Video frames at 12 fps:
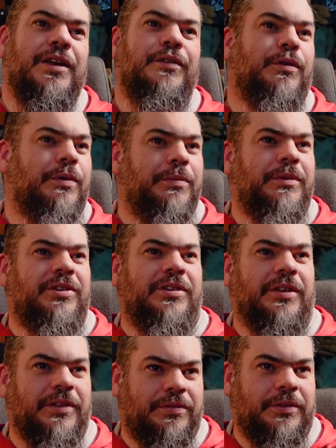for when we
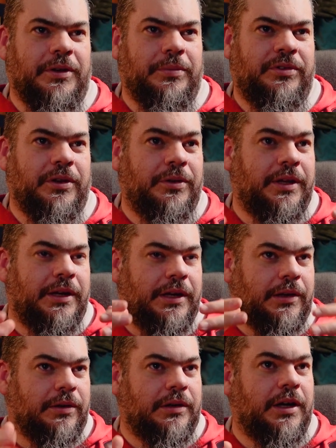shot the film so that it
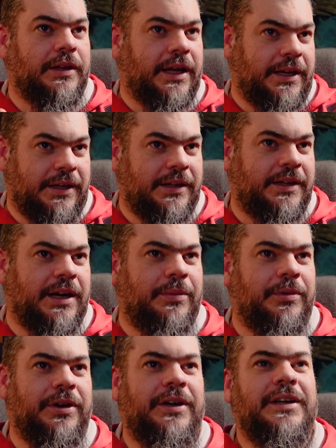looked like that in
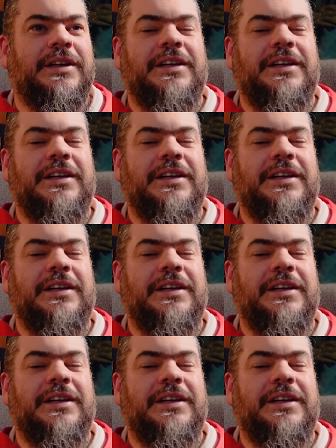camera.